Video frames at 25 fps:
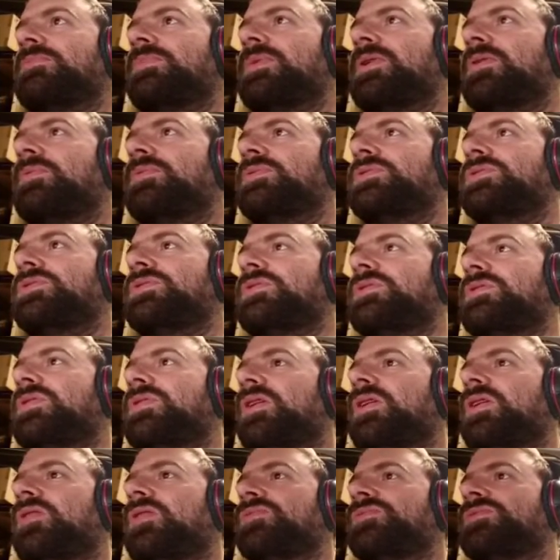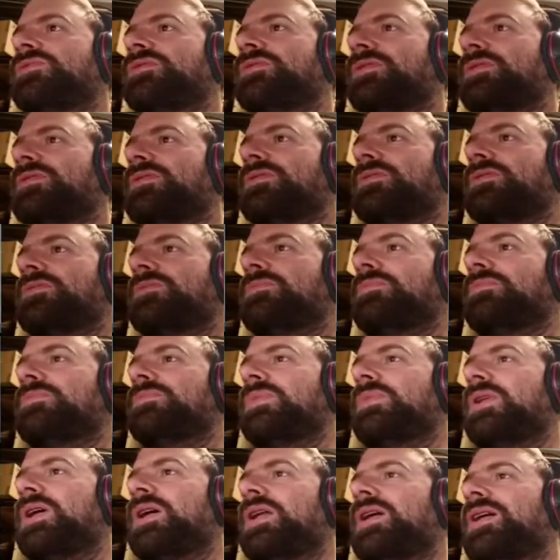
I wish you could ghost it. And I